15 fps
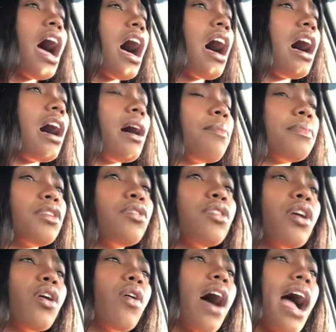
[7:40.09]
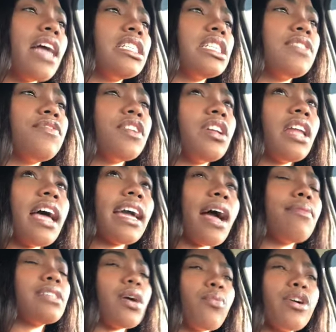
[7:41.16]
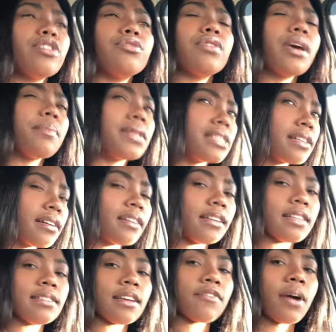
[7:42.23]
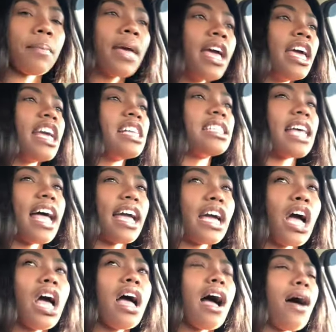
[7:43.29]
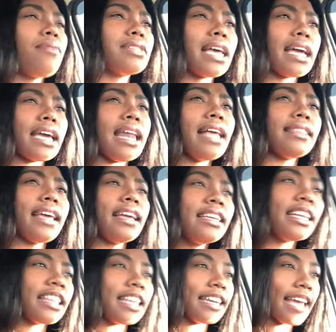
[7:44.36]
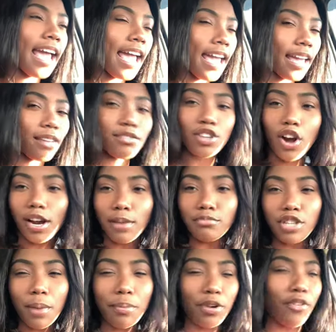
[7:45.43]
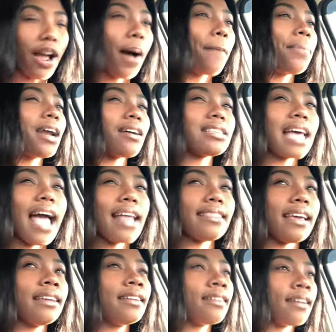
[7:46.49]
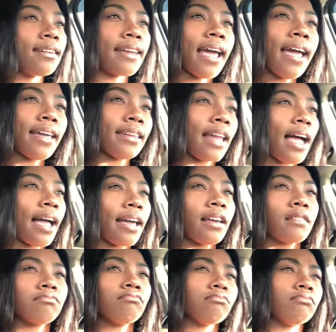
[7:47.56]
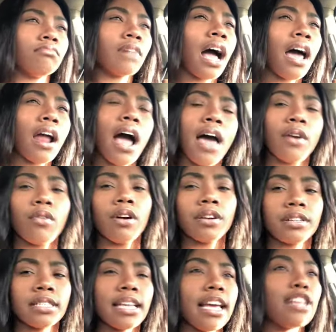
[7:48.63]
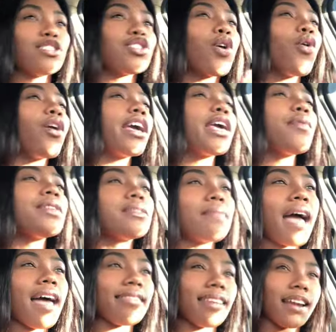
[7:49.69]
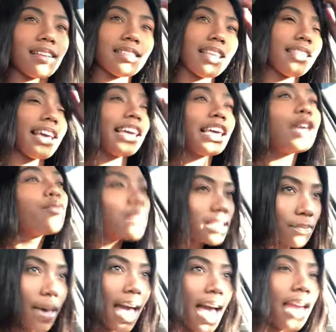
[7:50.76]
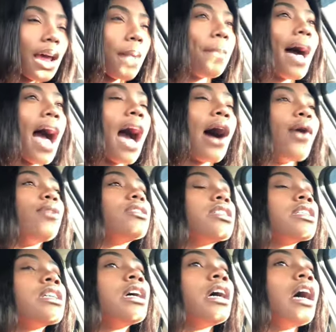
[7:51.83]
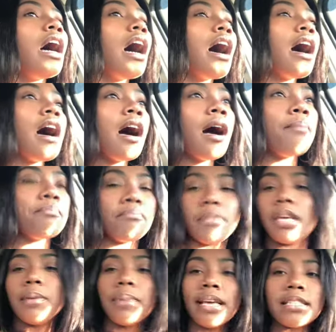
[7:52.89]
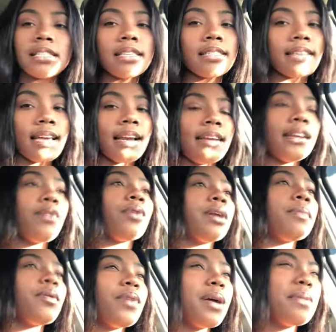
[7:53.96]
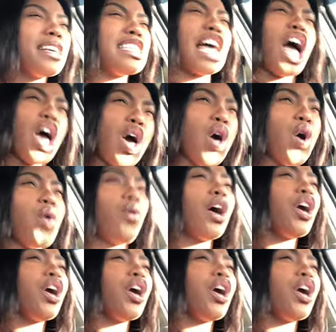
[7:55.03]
Um, you know, I just feel like, I was like, where'd you get materialistic from? He's like, I was like, and at the end of the day, sorry, I'm jumping around, but I was like, at the end of the day, like, I, I don't understand. So he was mad that I said that he was mad about um, me basically saying I didn't want to be with him. He's like, oh,